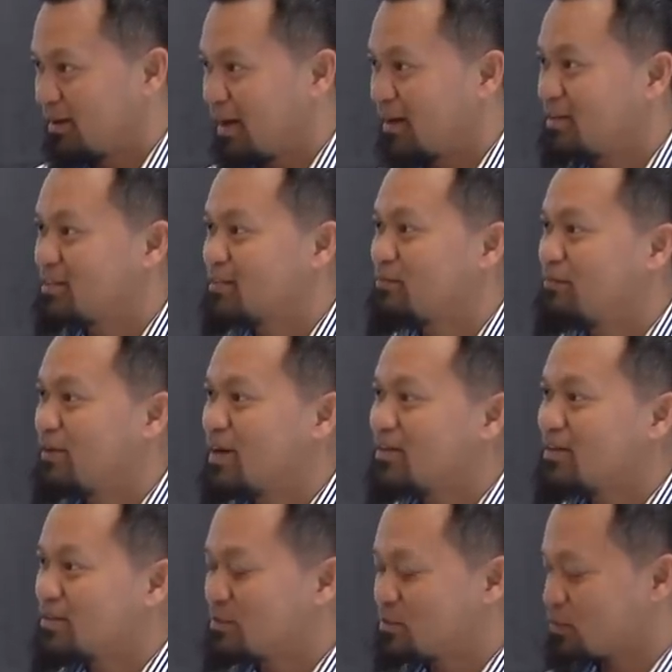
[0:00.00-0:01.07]
And it's
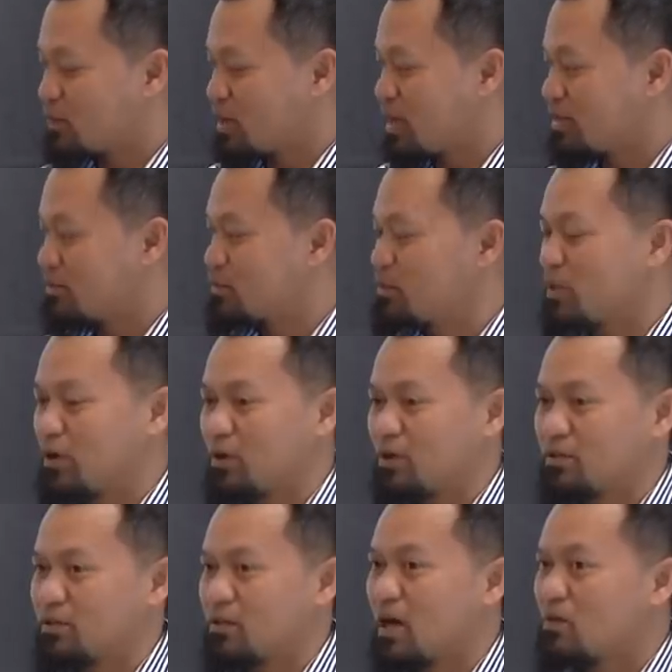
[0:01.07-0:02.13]
very strange
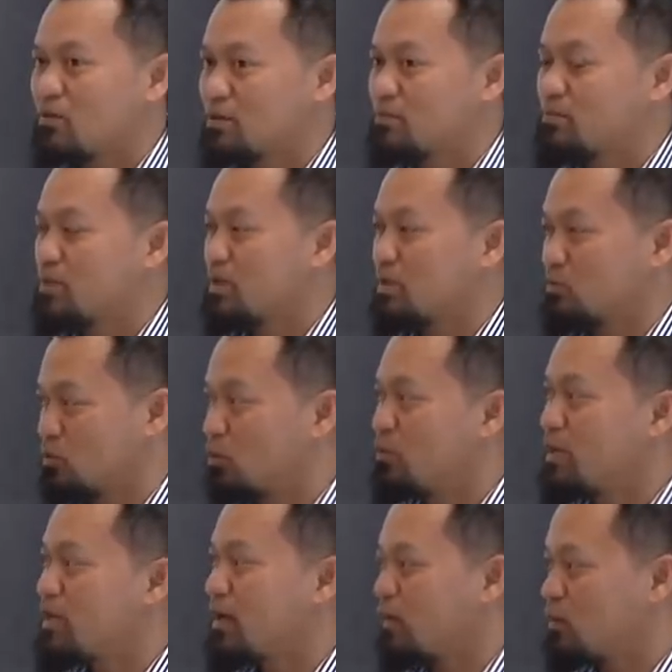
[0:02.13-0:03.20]
because now, to
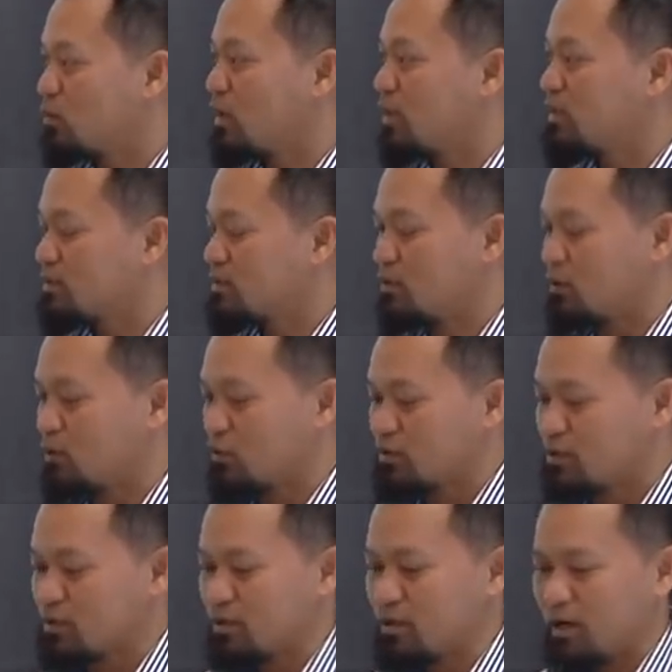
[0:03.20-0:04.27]
me, I look at it
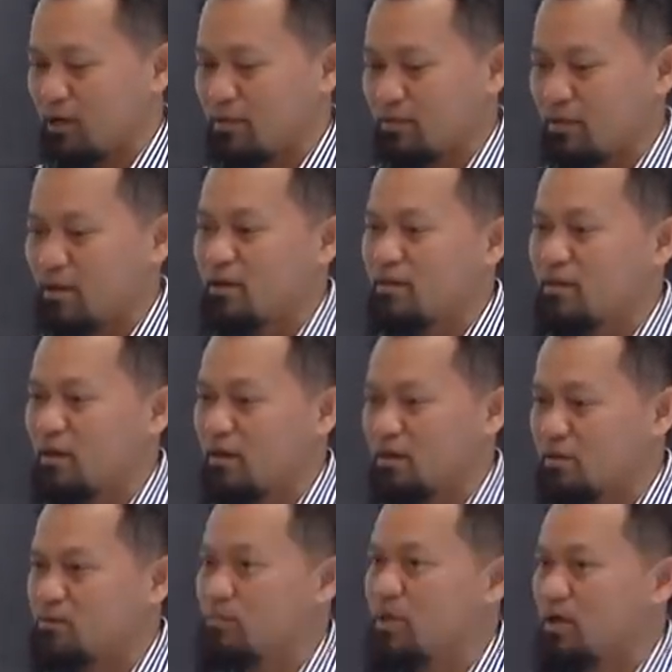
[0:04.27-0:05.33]
closely, I think that
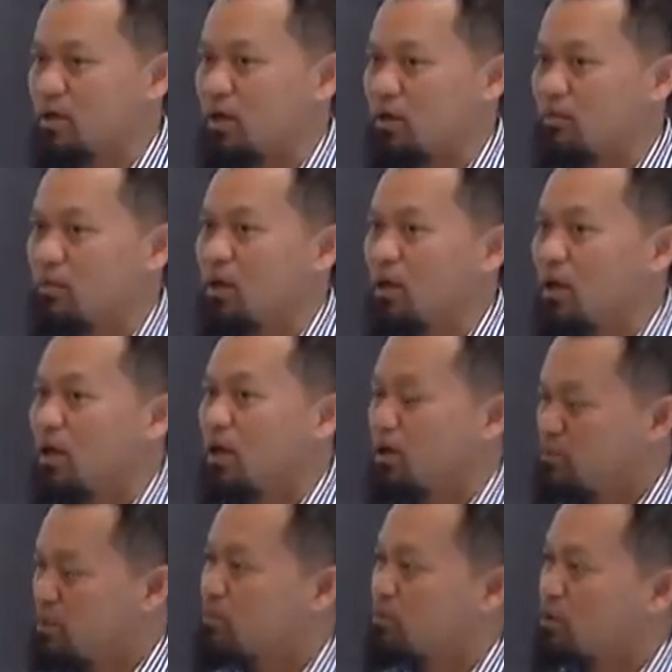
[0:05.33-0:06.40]
it's become
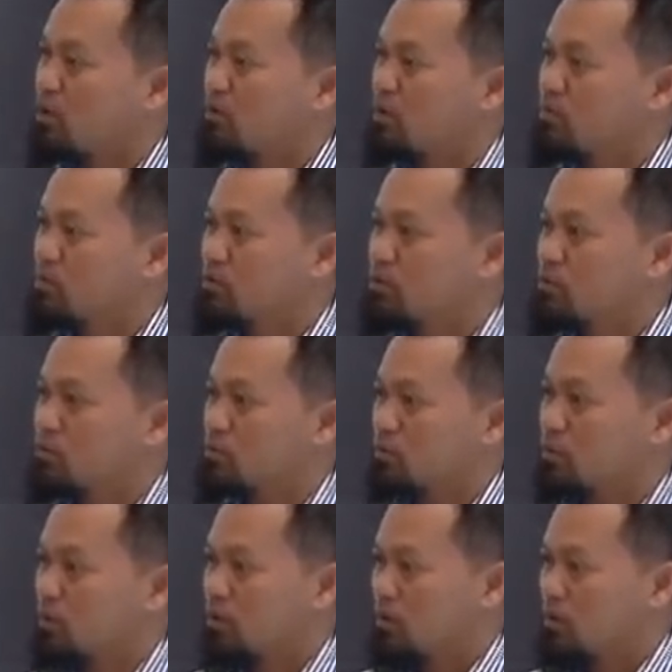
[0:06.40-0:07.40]
a big problem too.